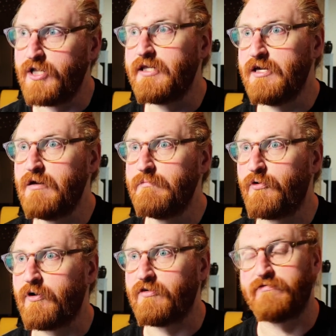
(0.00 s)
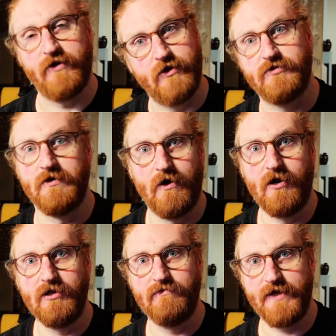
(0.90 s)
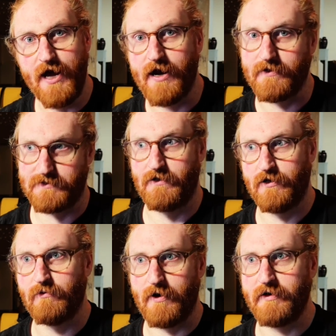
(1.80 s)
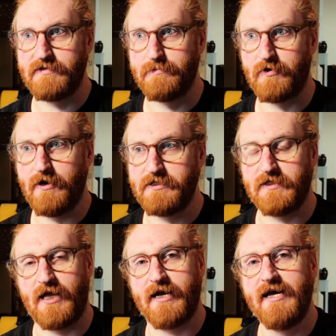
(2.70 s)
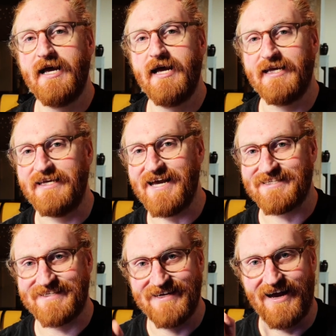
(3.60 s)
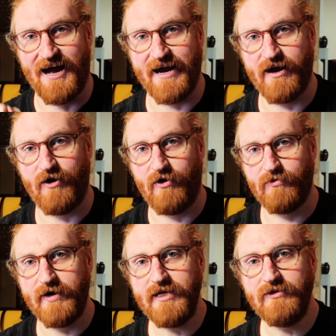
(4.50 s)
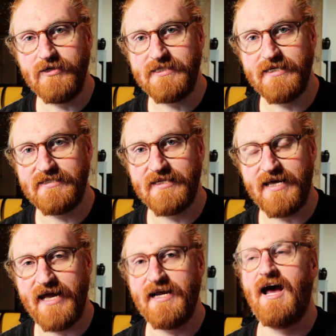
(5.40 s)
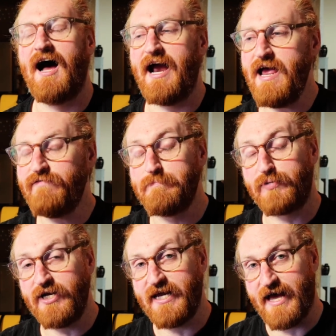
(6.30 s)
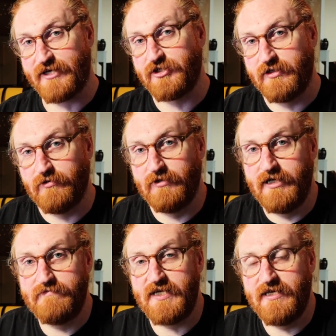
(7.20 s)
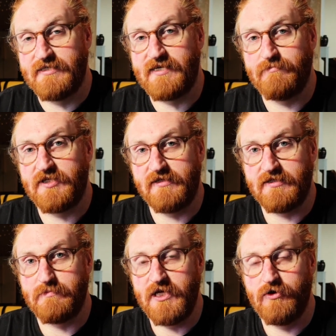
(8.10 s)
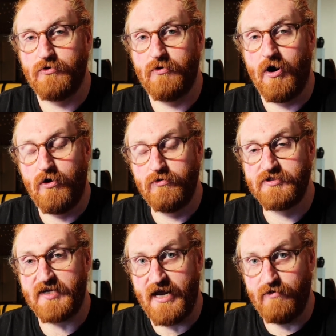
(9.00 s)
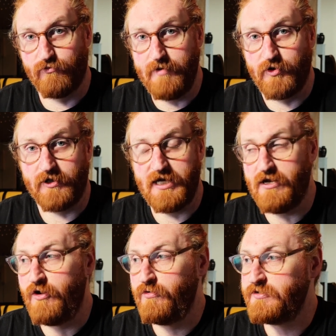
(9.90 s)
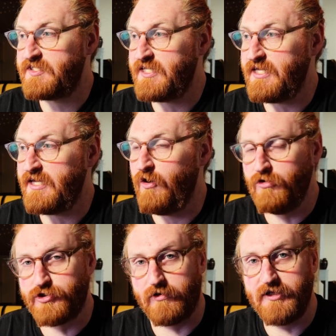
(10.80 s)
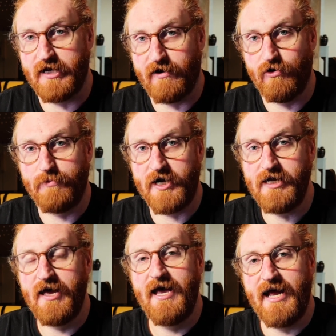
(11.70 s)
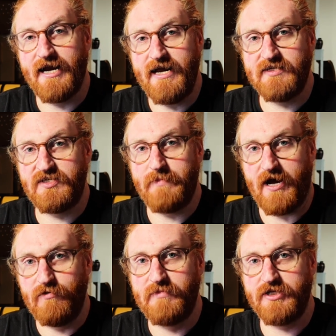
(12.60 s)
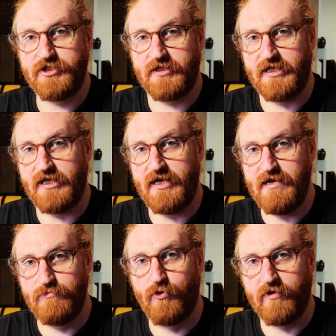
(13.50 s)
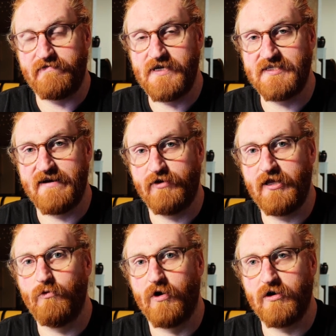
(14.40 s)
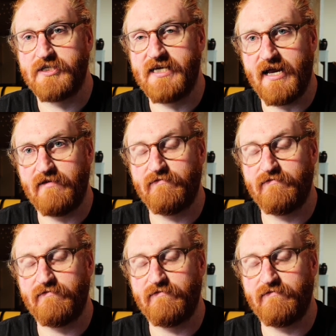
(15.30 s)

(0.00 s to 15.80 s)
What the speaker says: the import fees and all of that, it's gonna raise the price a lot. Yes, I already looked into that. I have a buddy actually who lives in the same city as me who owns a Ribble. He owns the Oltre, the Aero bike, and I asked him how much the import fees and everything were to get it